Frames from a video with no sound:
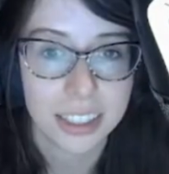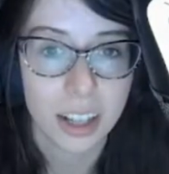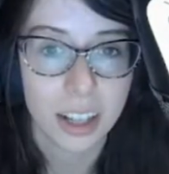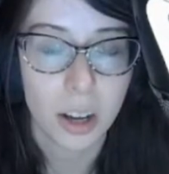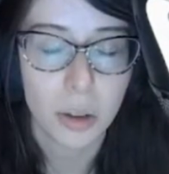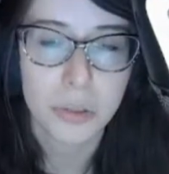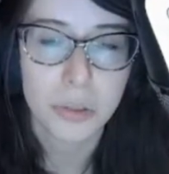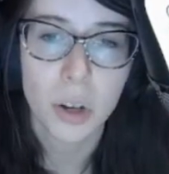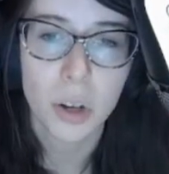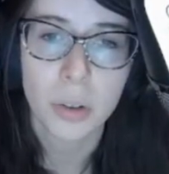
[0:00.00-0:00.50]

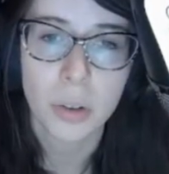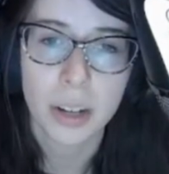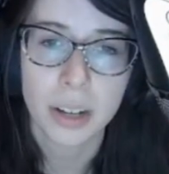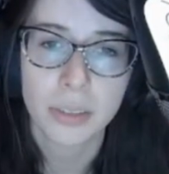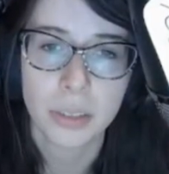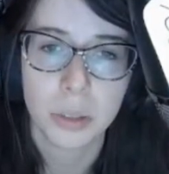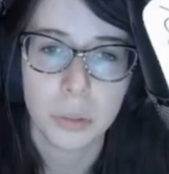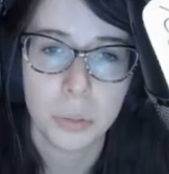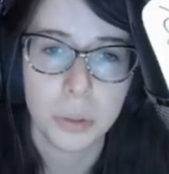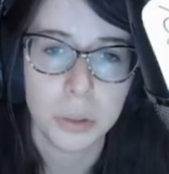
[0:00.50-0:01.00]
oh, don't
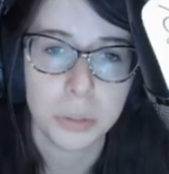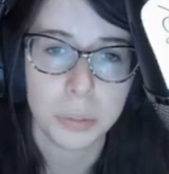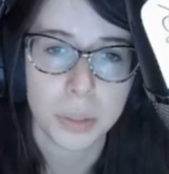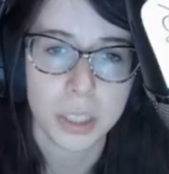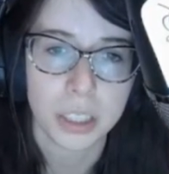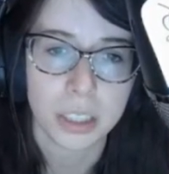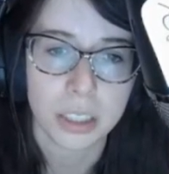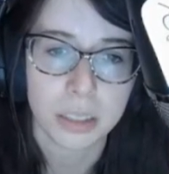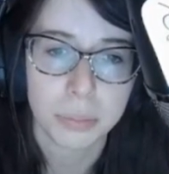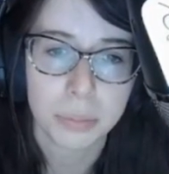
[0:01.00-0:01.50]
have a
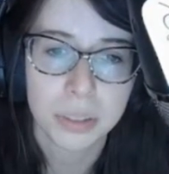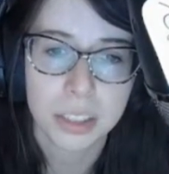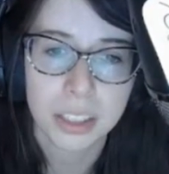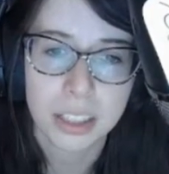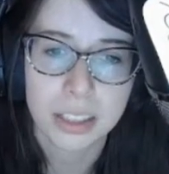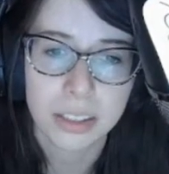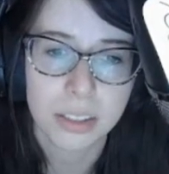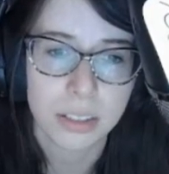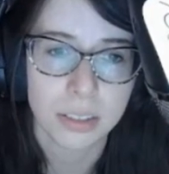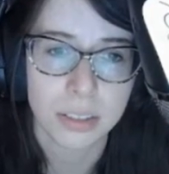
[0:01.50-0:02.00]
Wooper.
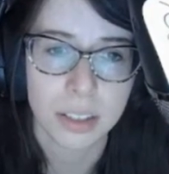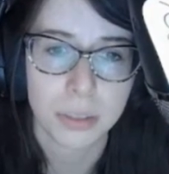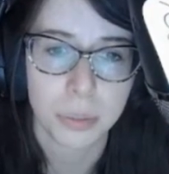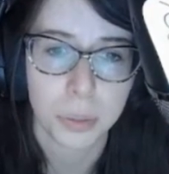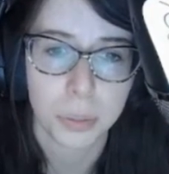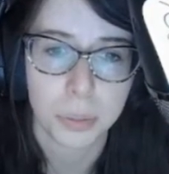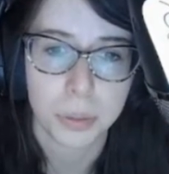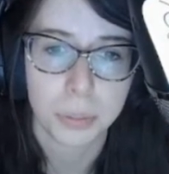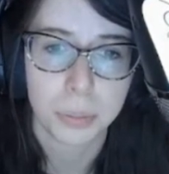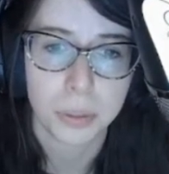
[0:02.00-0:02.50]
Please don't have a
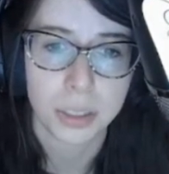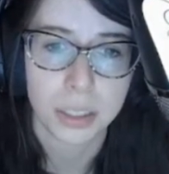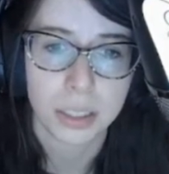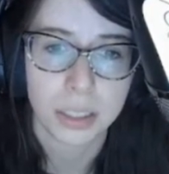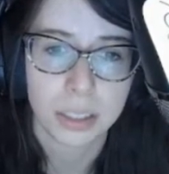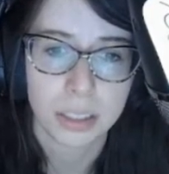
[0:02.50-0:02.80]
Wooper.